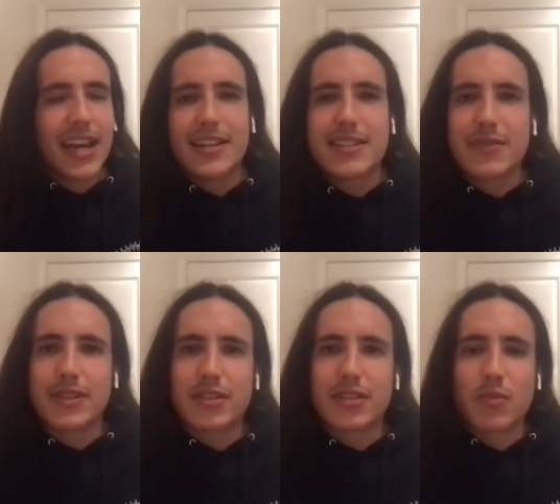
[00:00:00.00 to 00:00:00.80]
History
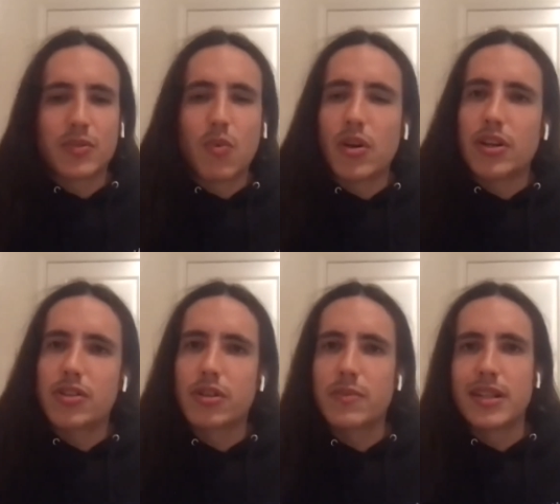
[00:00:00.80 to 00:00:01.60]
is so much more than the
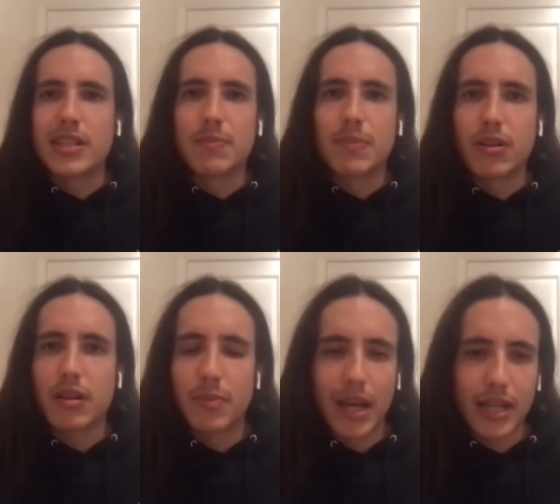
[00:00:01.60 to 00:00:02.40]
scripture that's spilled on
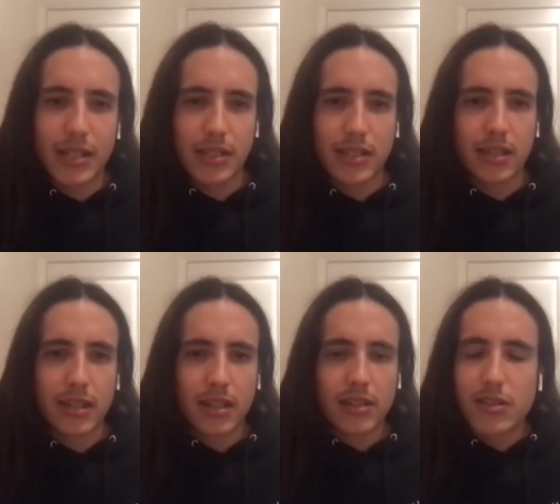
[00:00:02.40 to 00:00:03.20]
the page.
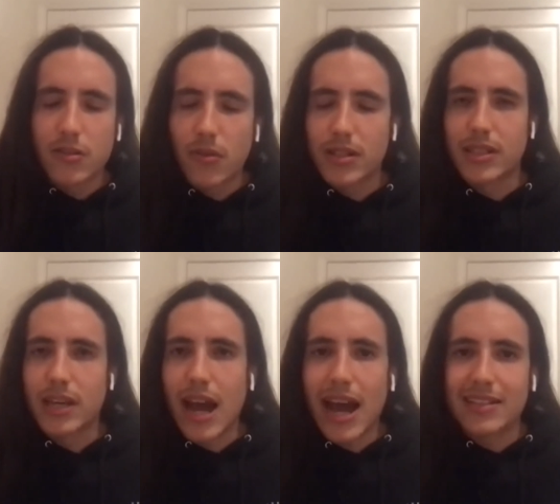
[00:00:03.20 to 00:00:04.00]
The stories in
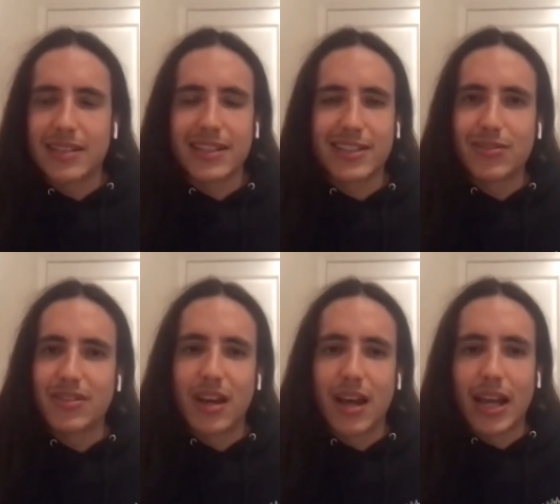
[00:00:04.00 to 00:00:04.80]
the eyes of the
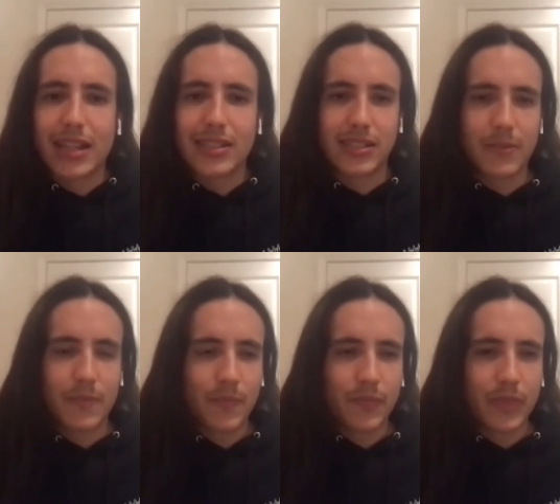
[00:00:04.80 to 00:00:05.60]
children are ancient.
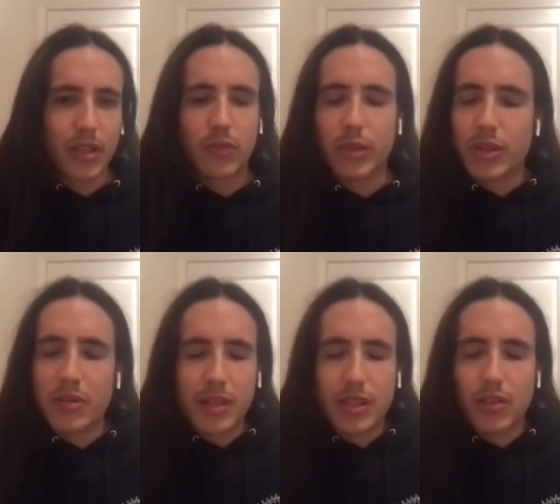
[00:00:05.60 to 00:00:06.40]
We
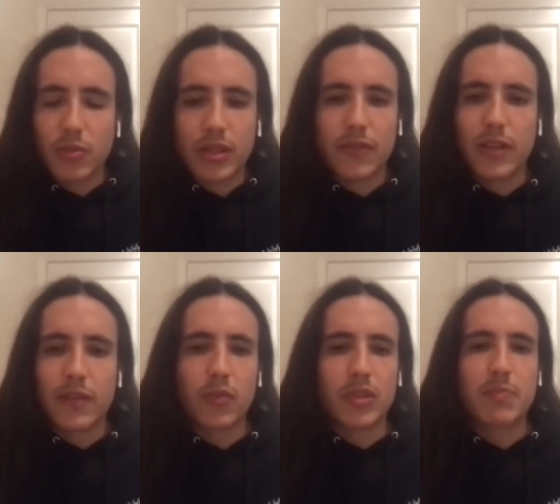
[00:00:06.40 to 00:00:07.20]
wouldn't be human if
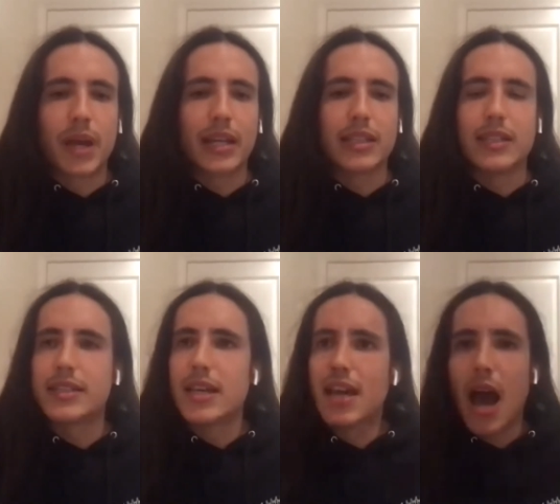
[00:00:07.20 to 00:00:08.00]
living was
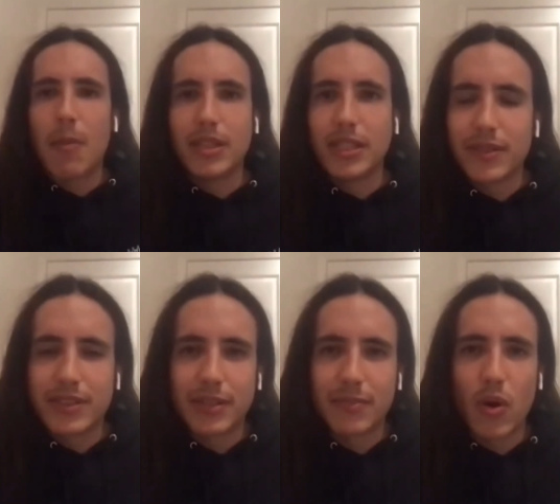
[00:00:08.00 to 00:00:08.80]
painless. I believe it
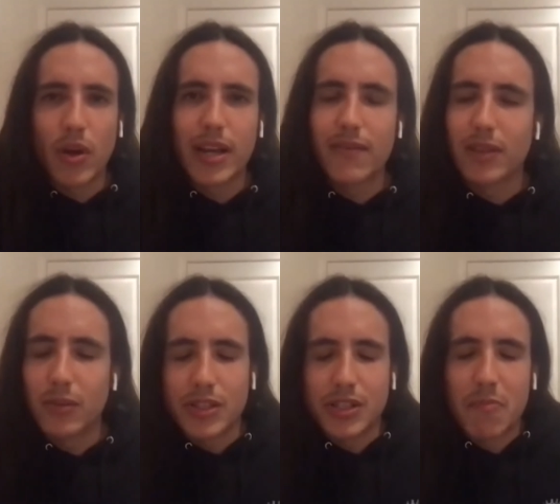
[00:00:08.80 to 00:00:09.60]
took more than
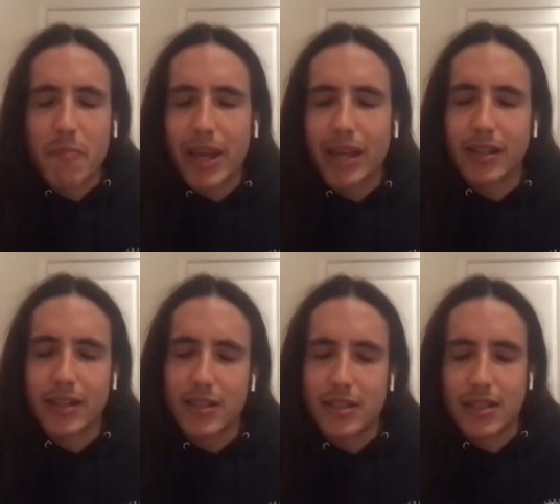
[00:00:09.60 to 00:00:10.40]
evolution to make
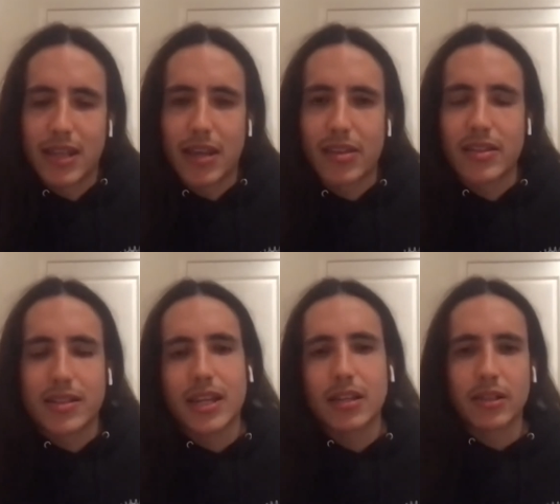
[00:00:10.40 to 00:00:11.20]
us the death of the
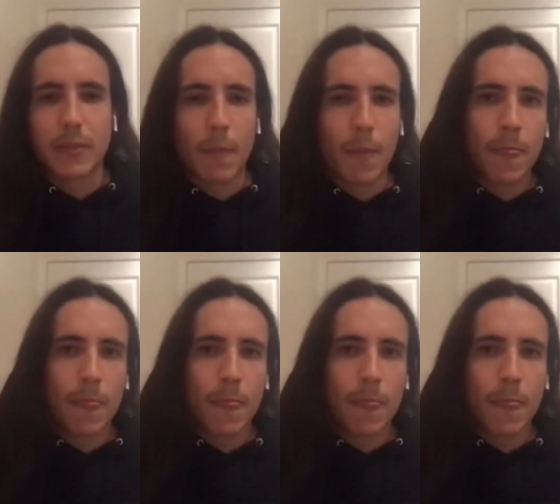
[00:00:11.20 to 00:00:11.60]
sacred.